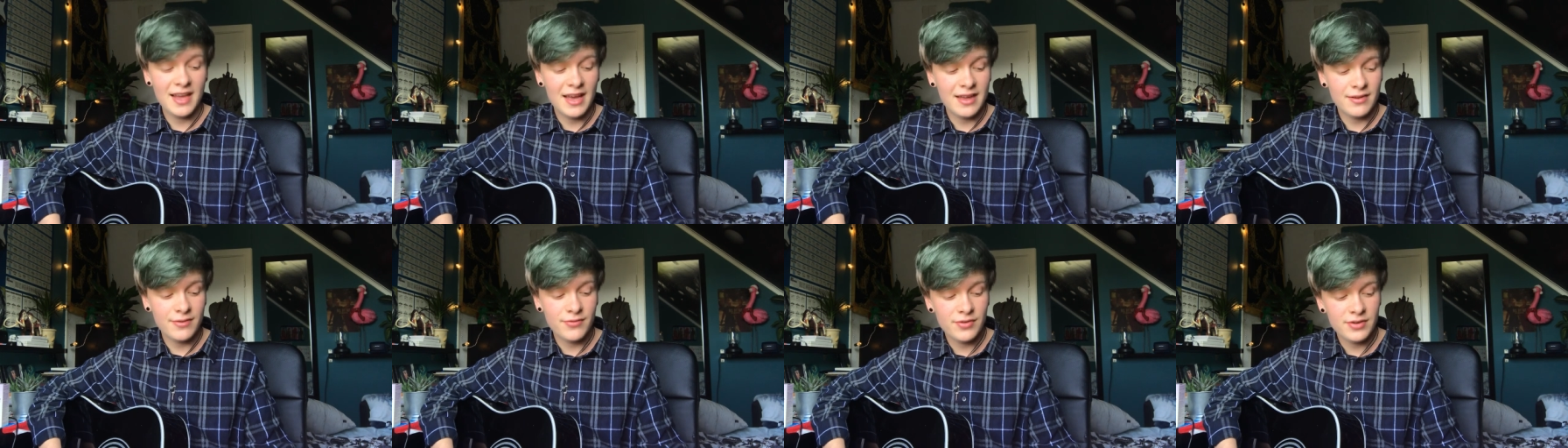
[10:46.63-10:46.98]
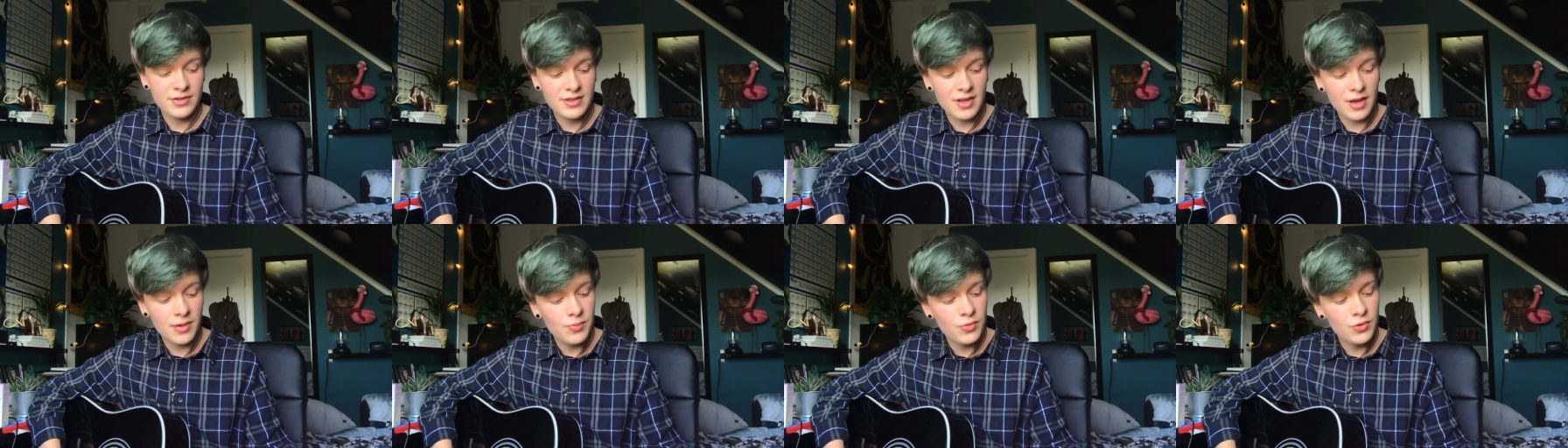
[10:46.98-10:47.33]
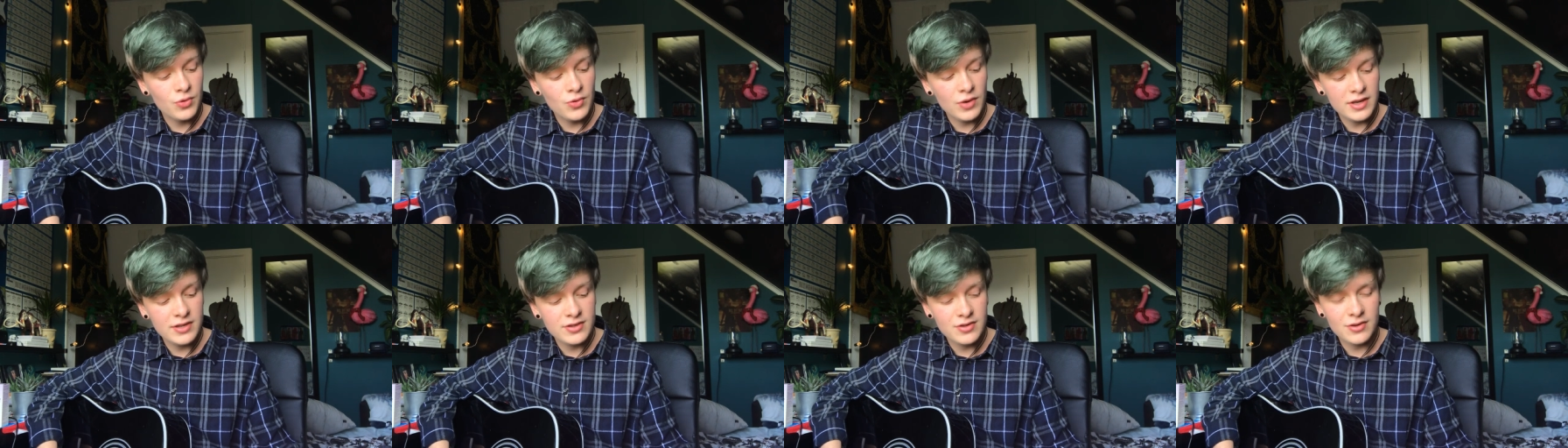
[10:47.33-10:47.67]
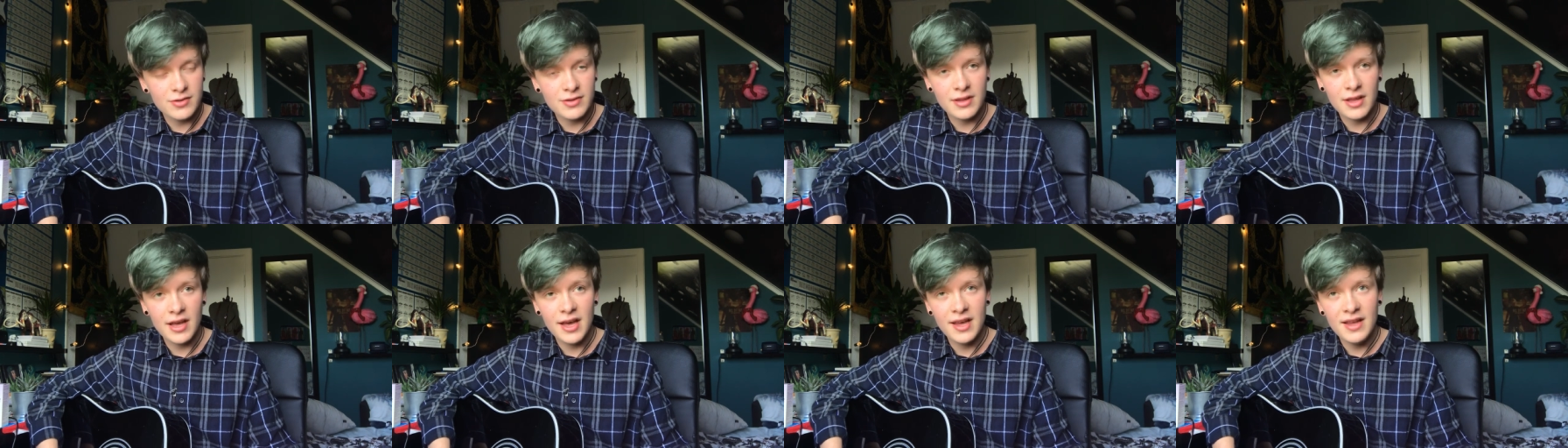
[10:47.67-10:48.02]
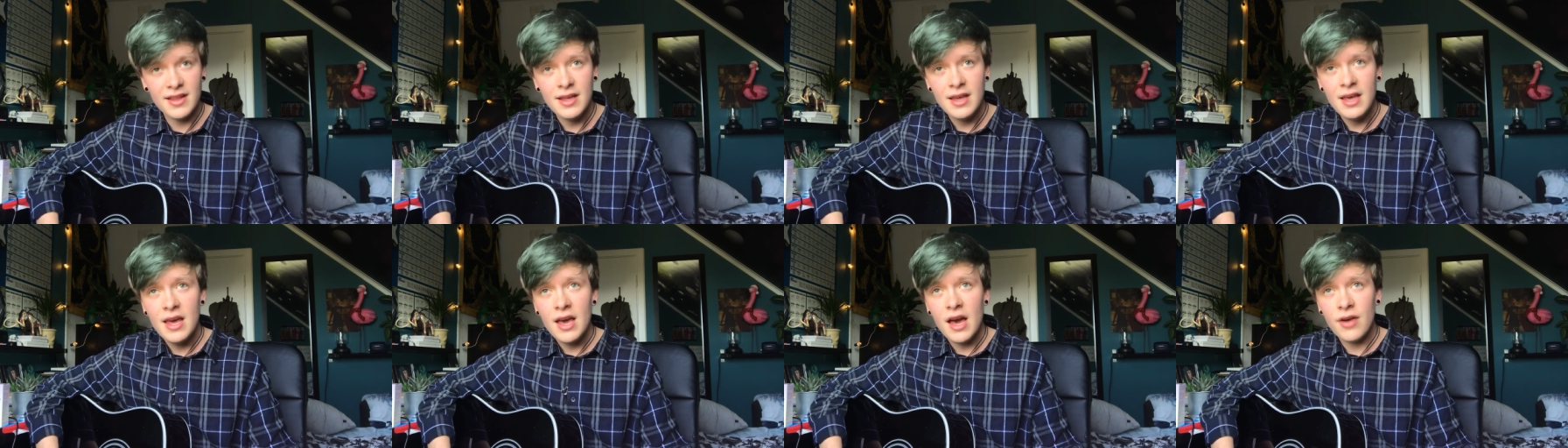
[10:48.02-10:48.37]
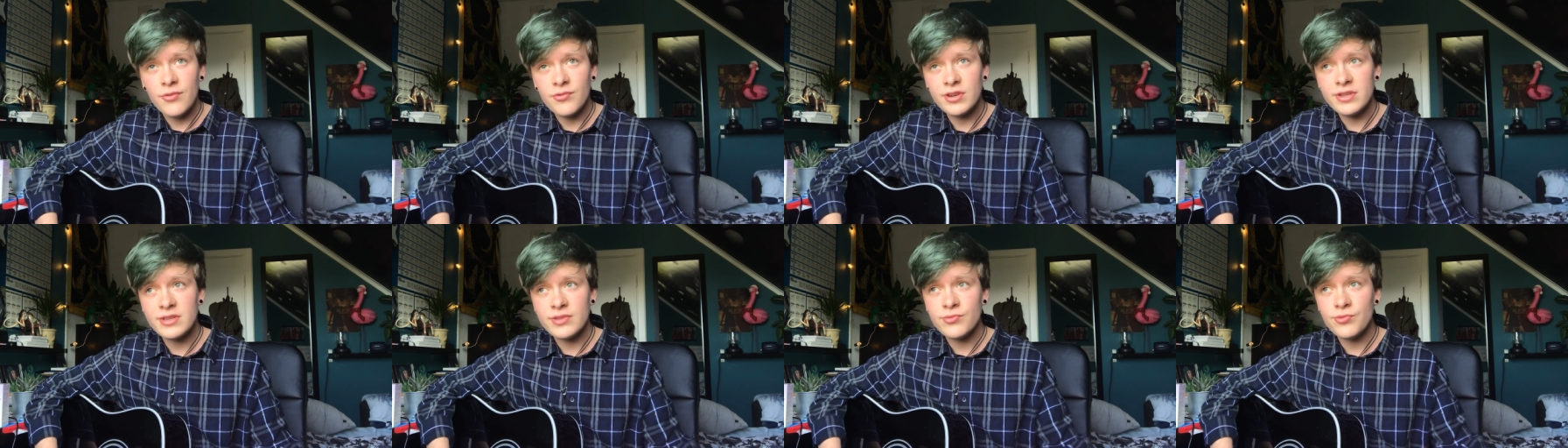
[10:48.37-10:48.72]
And for example, a song that I've
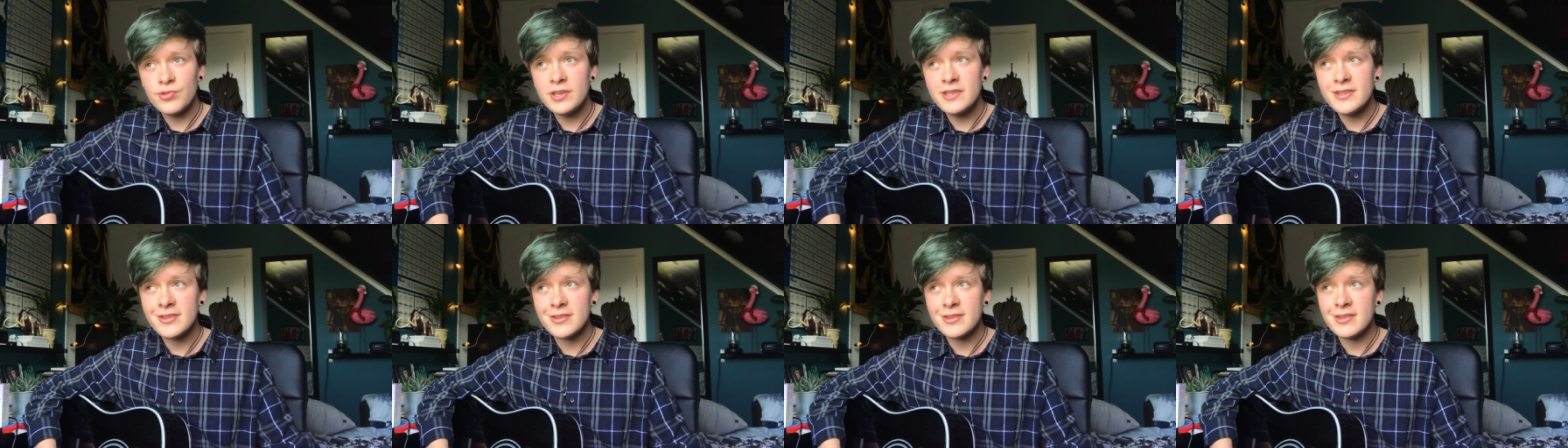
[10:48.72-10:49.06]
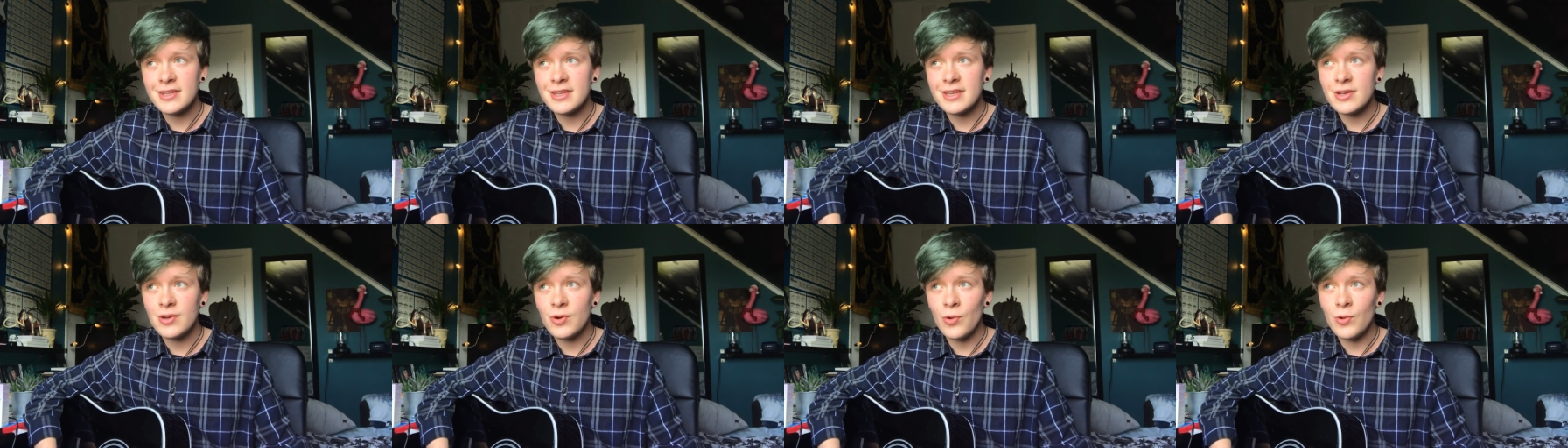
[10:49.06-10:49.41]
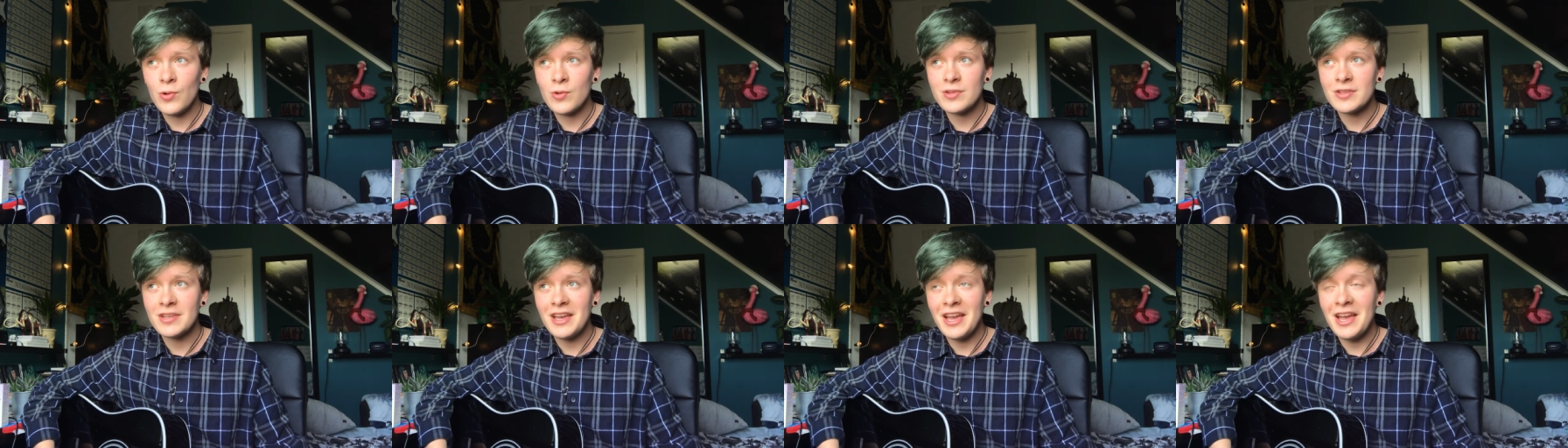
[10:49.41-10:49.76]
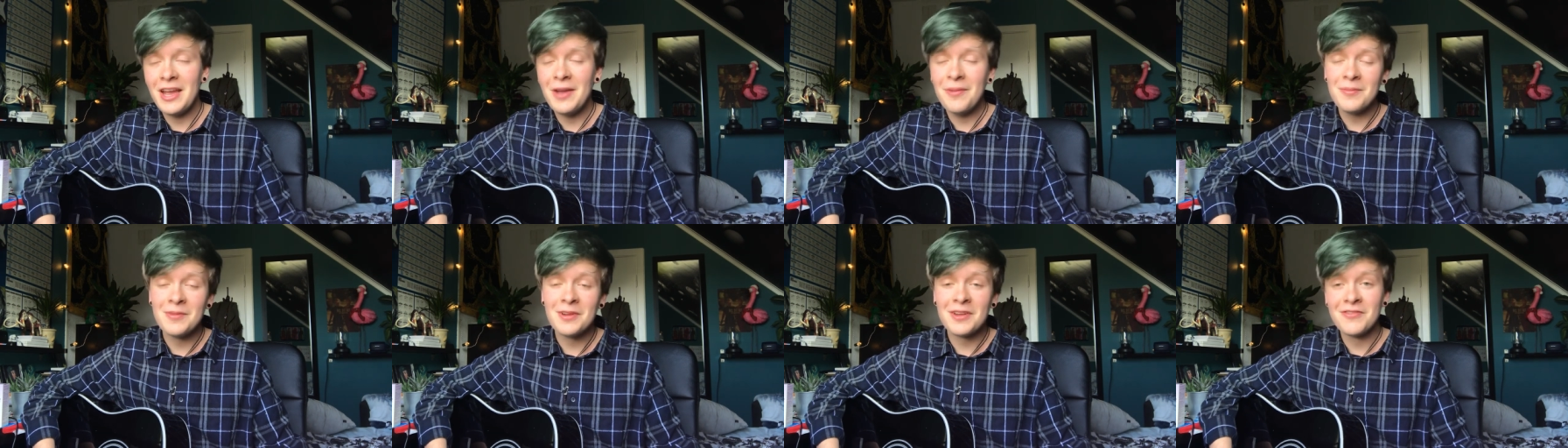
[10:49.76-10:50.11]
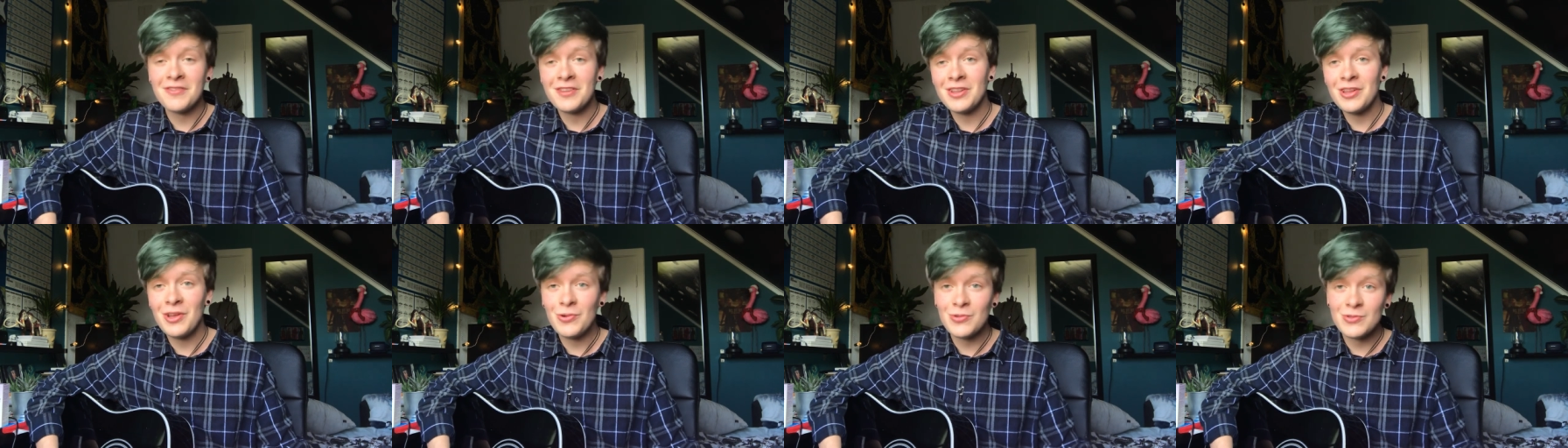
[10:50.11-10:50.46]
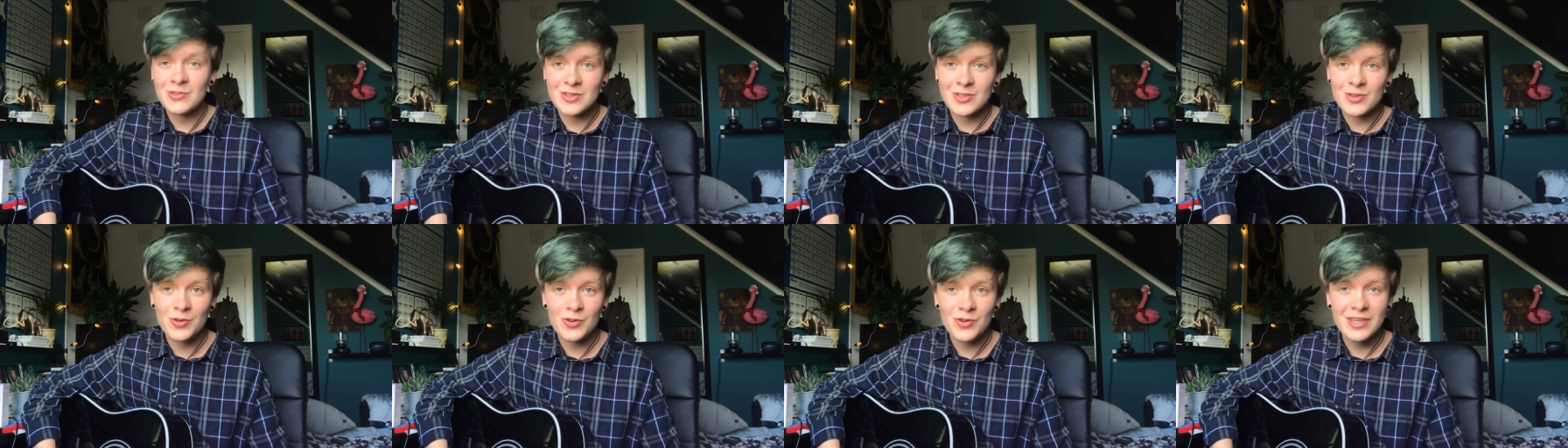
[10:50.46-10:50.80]
written recently called Hymn of a
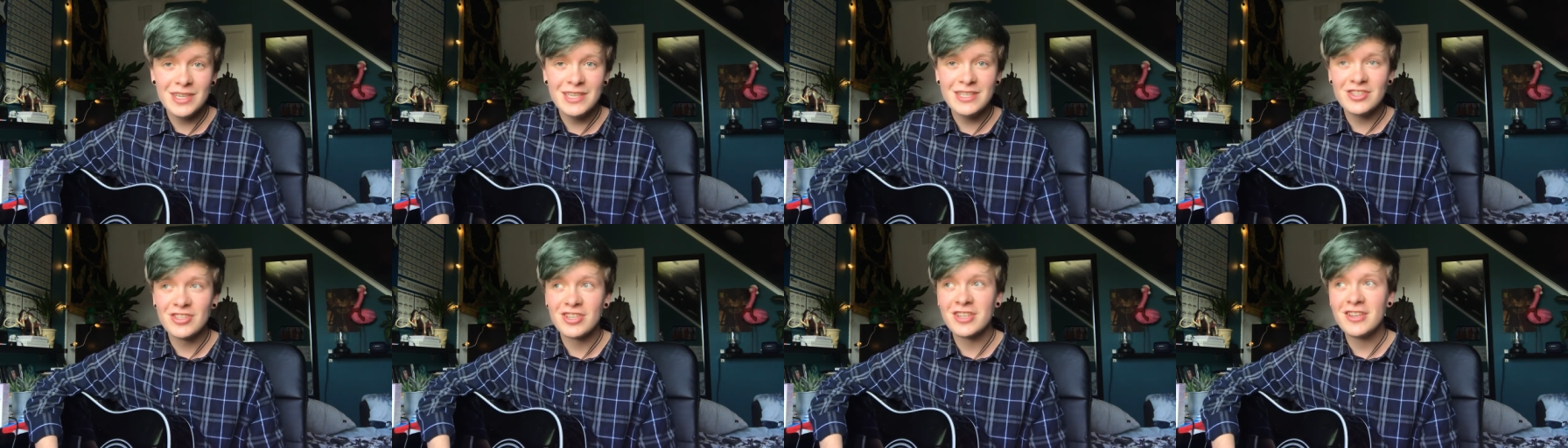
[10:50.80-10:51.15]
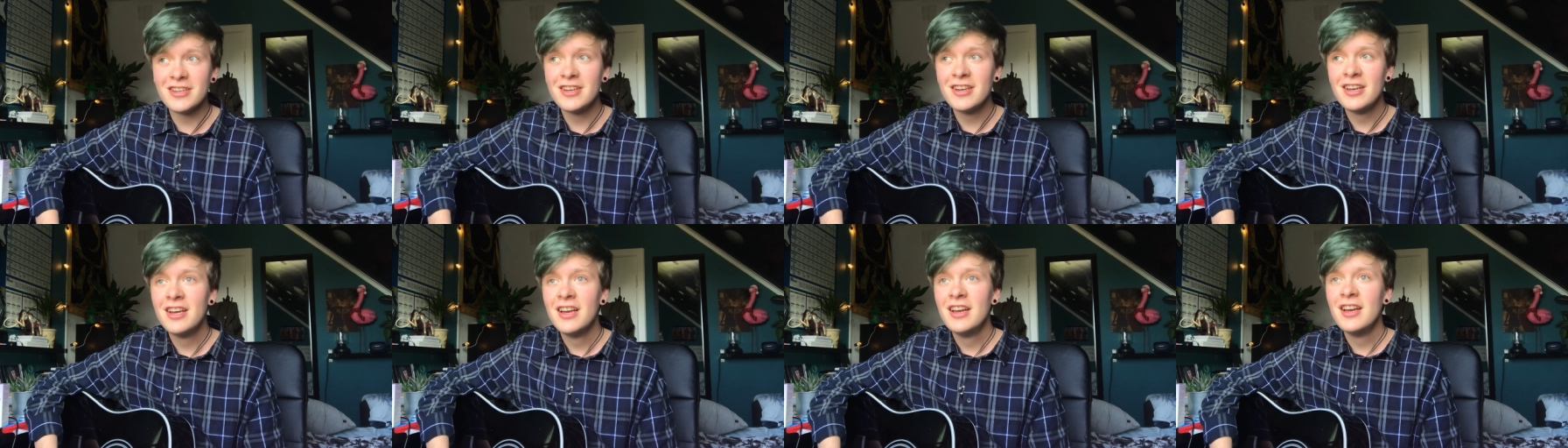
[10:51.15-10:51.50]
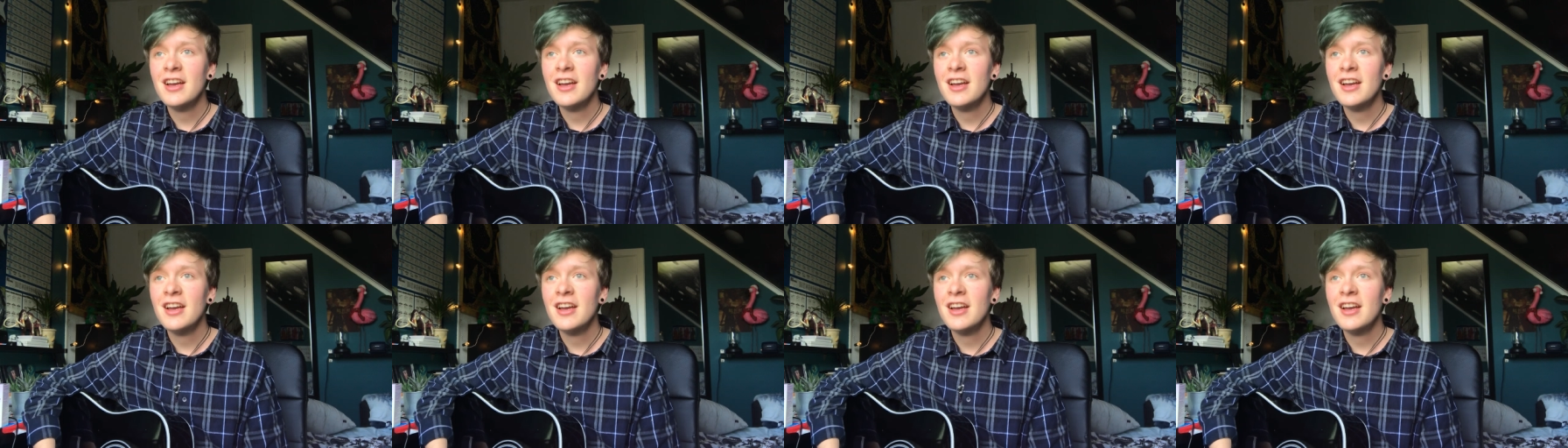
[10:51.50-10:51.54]
Lonesome Creature,